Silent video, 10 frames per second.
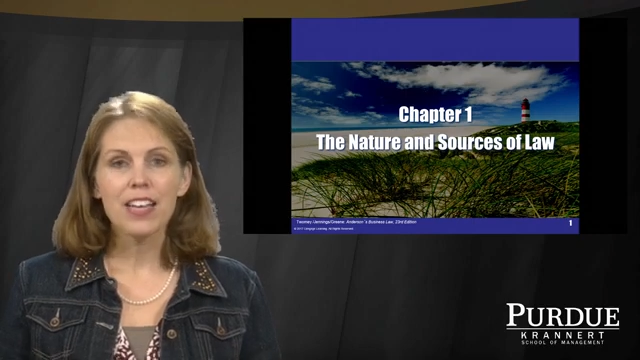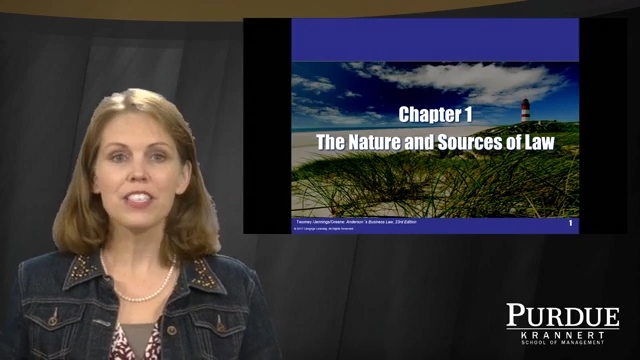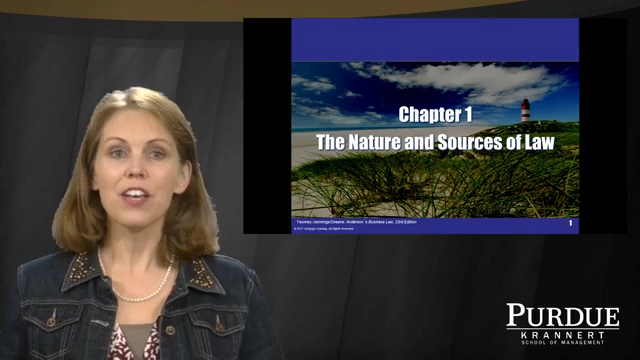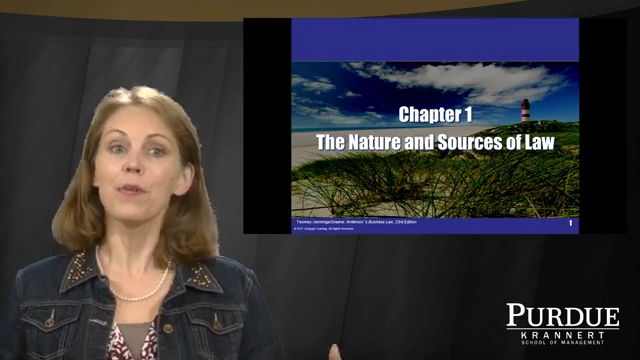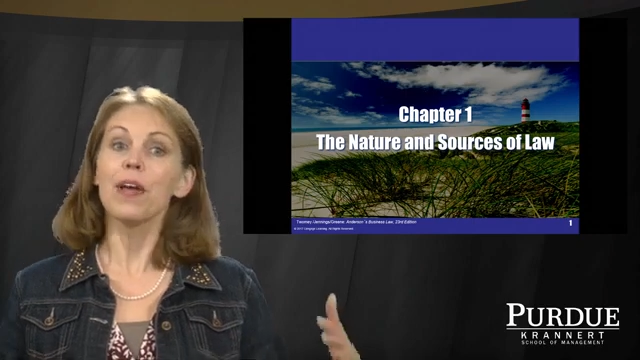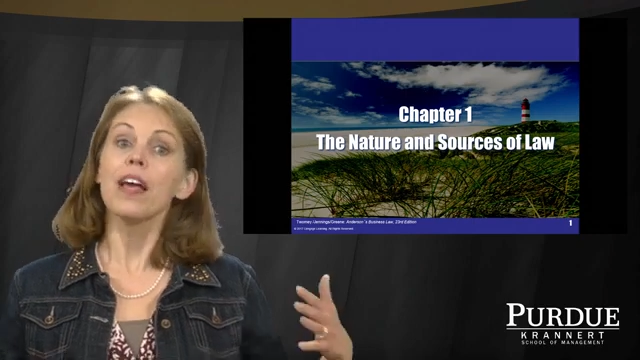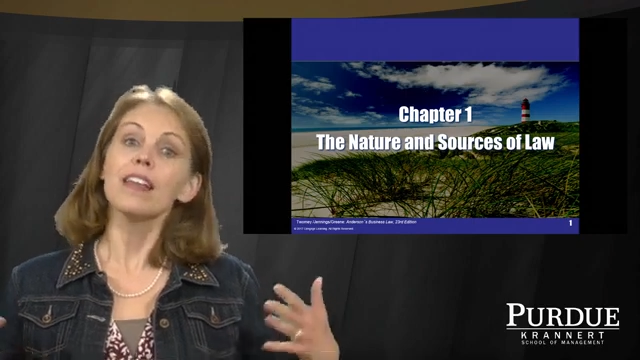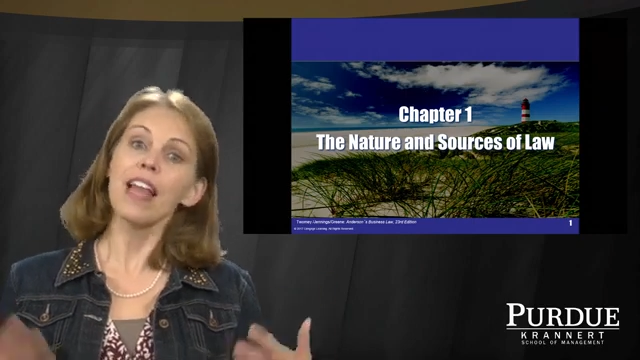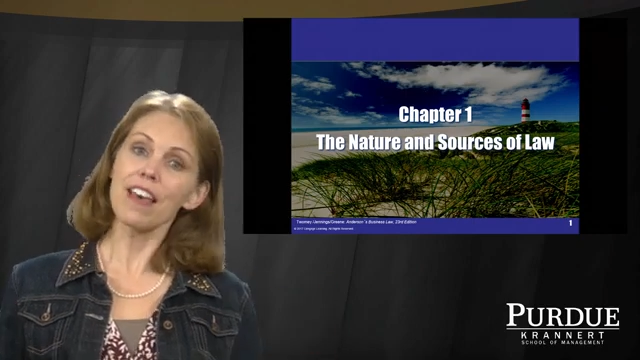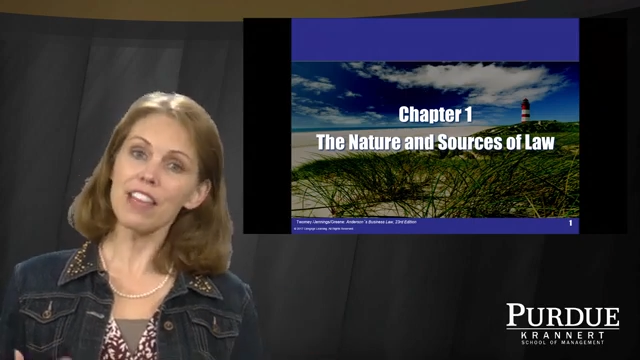So
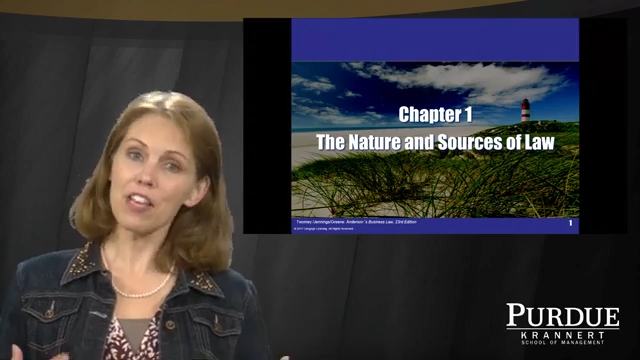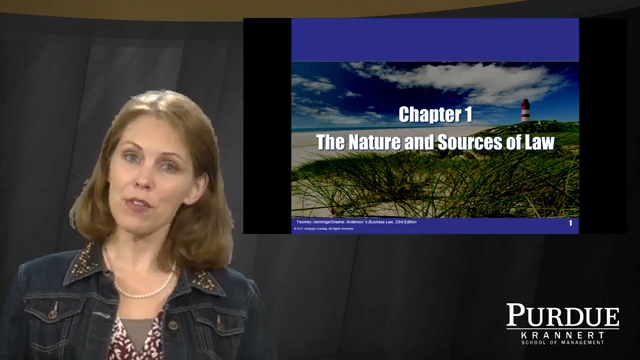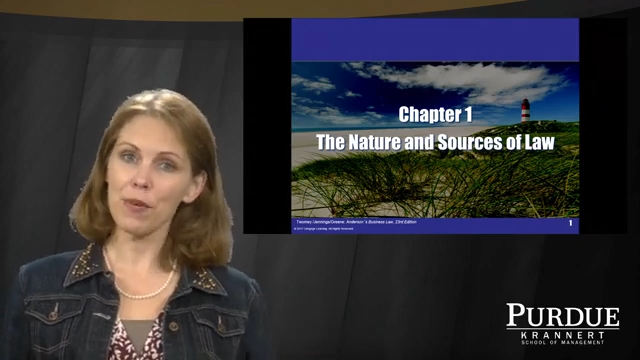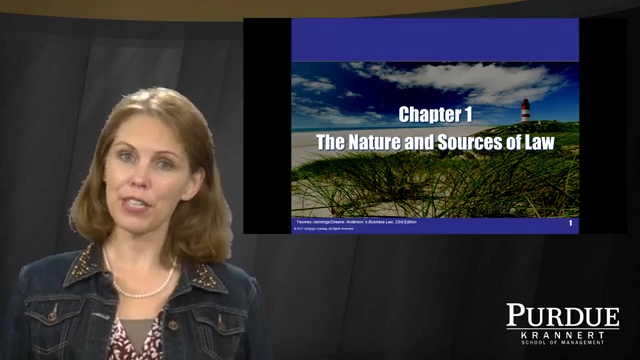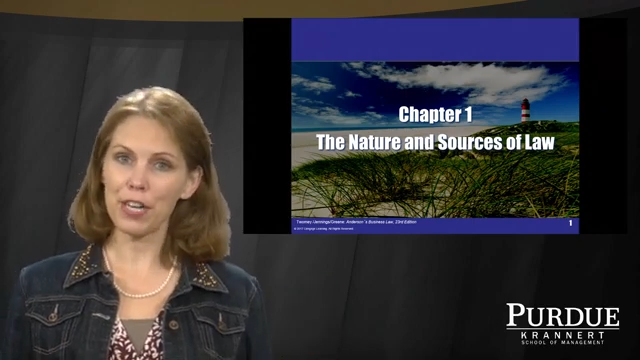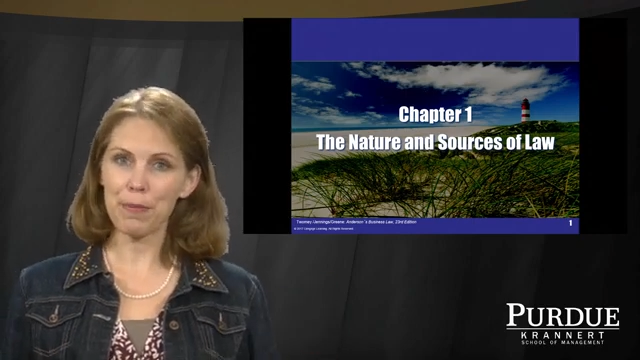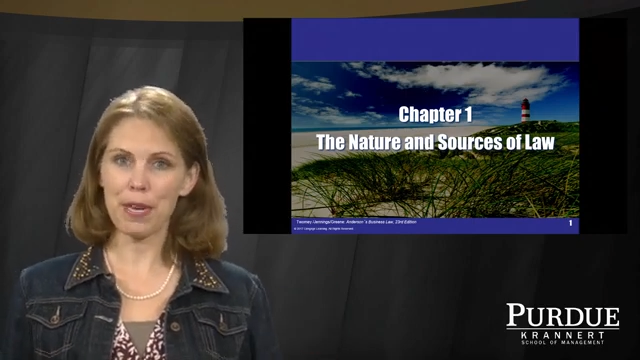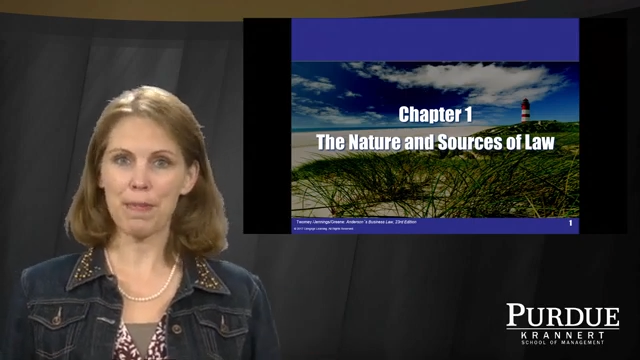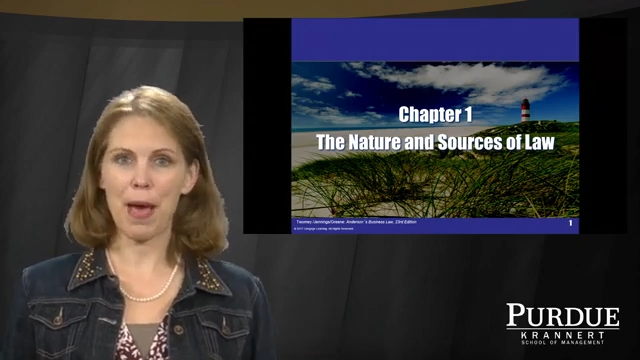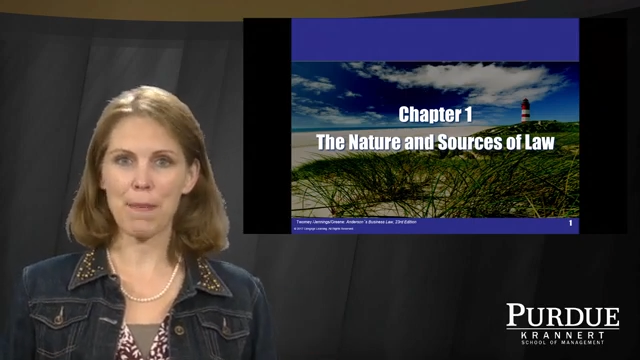now that you know a little bit
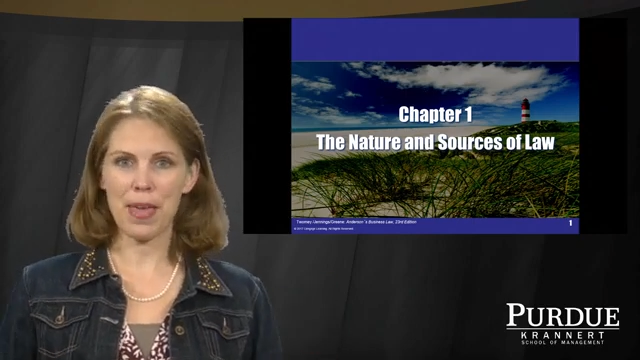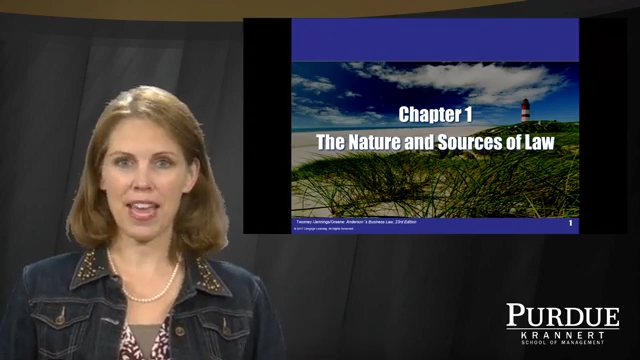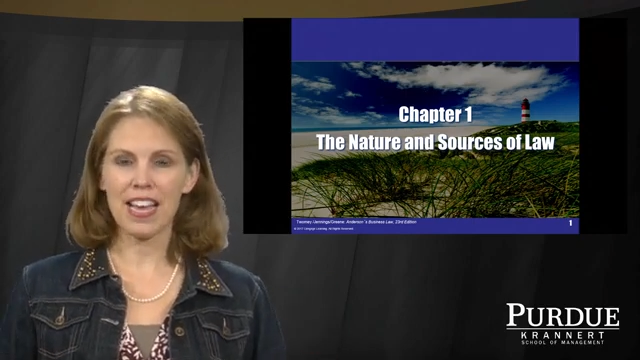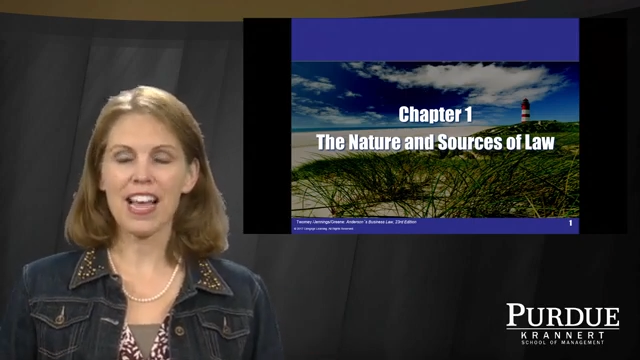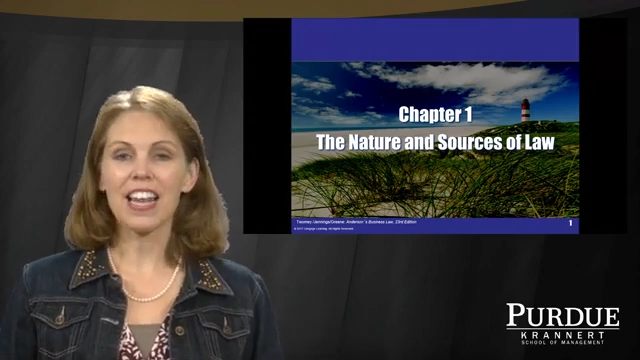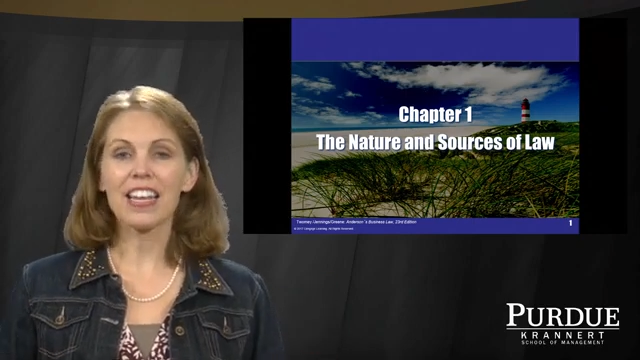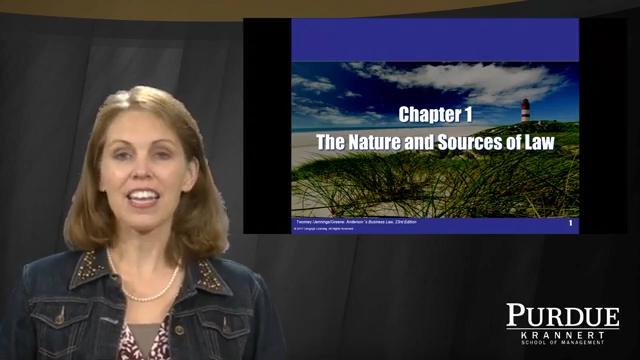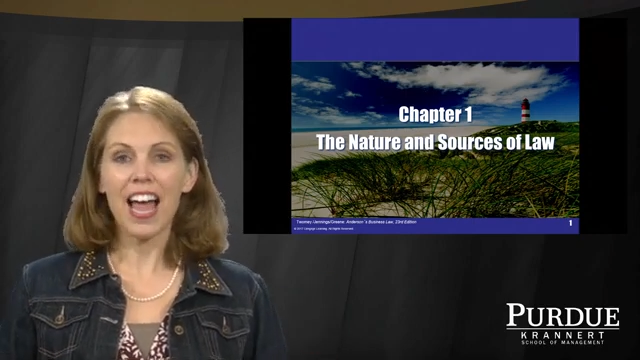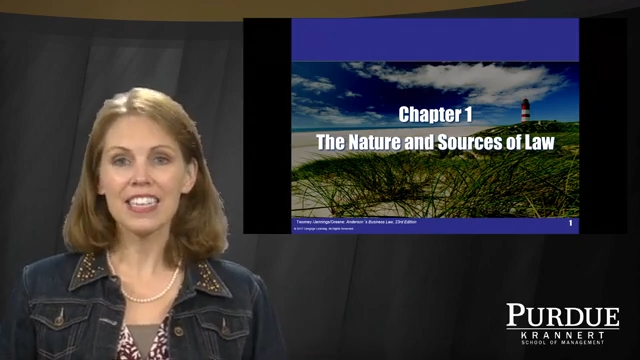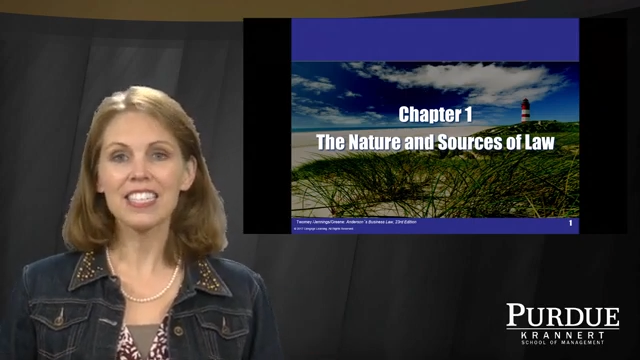about me,
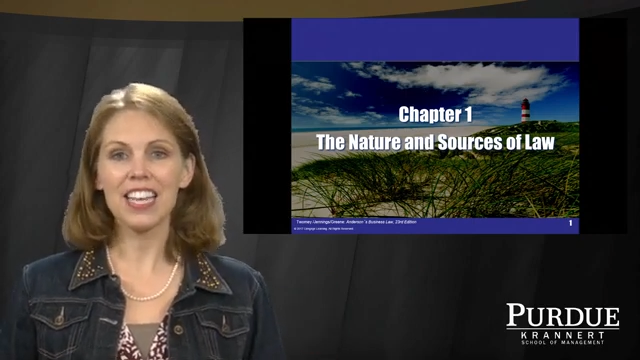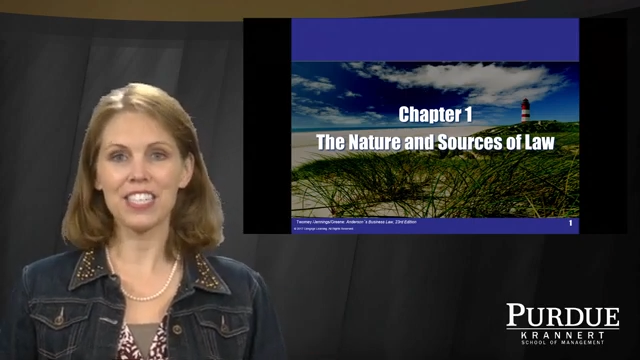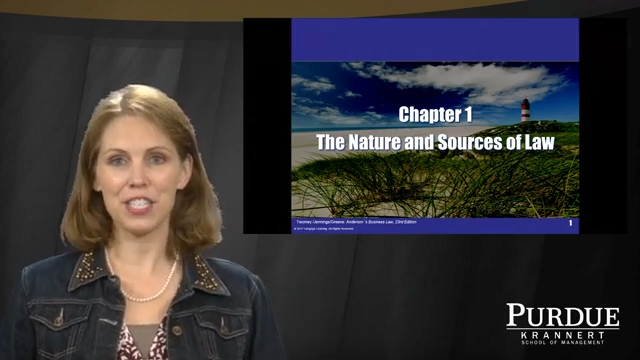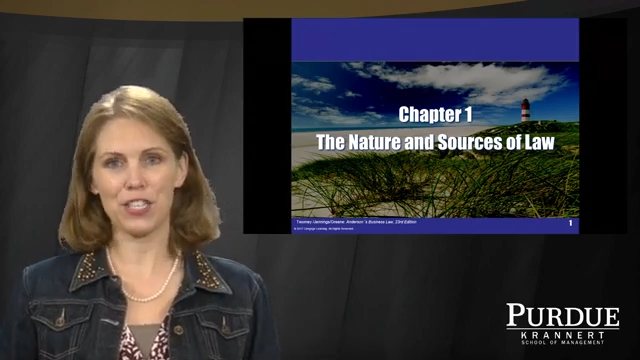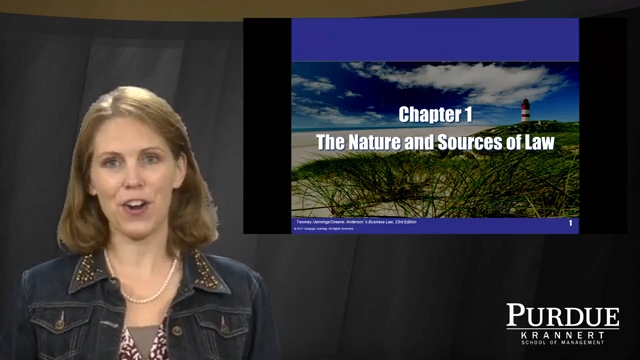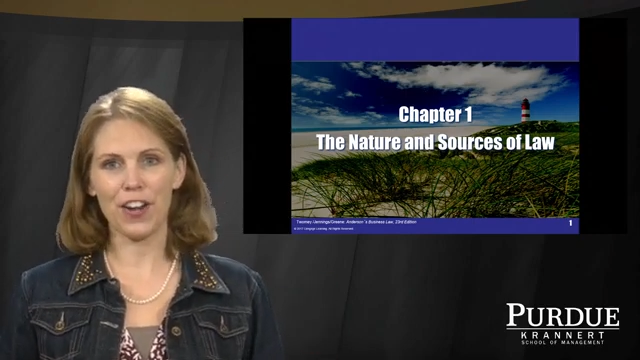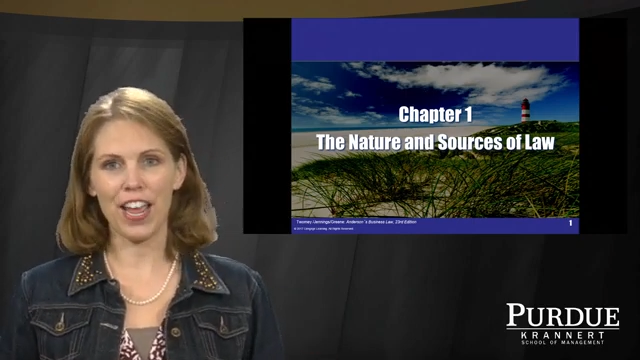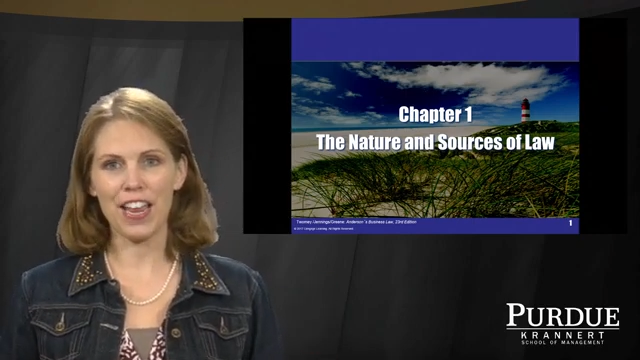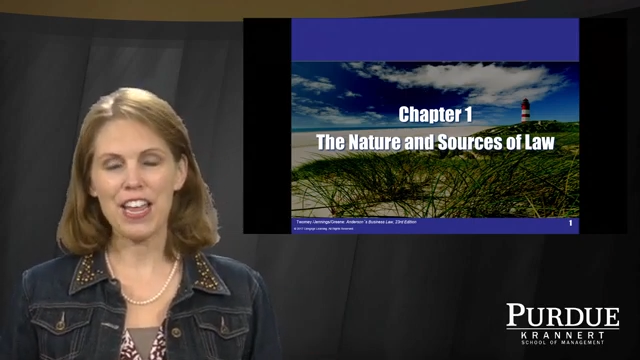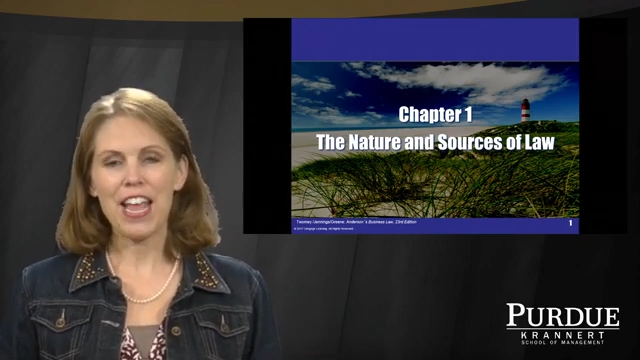let's get
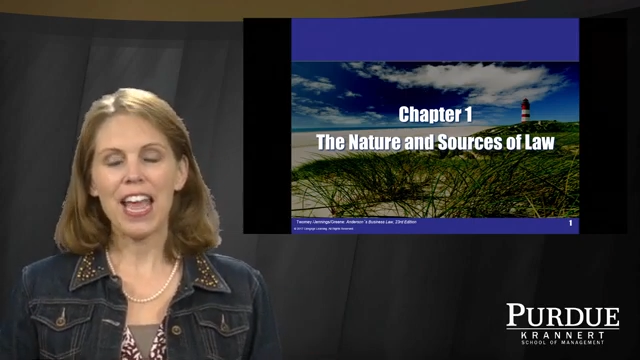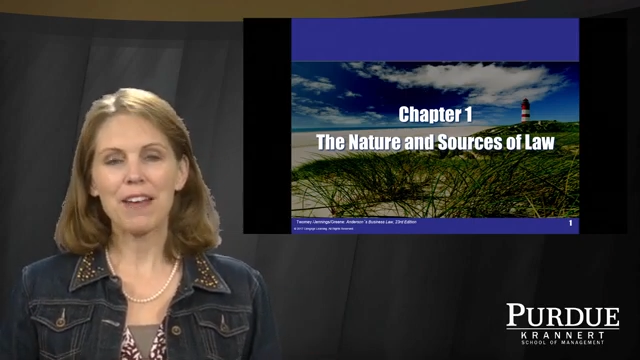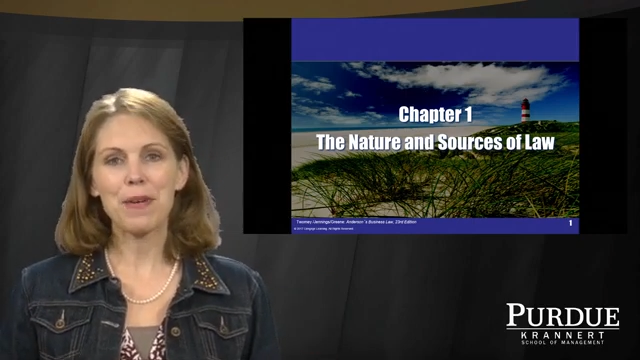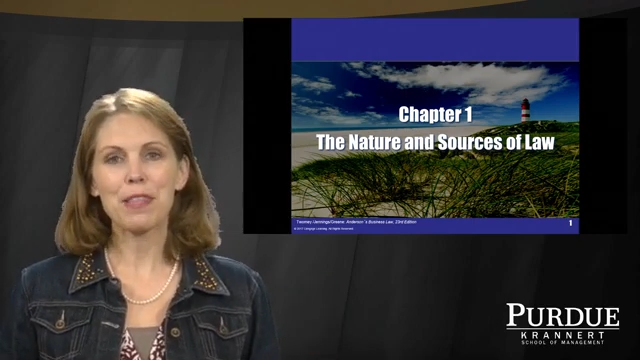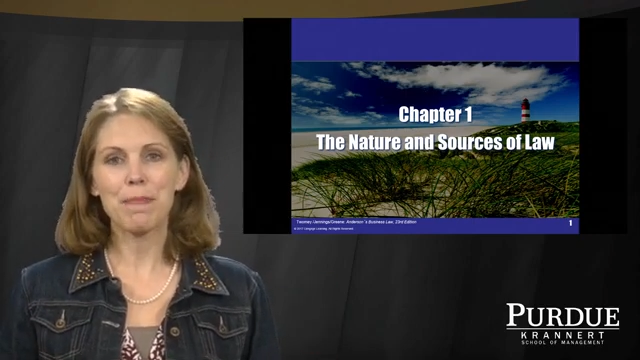started with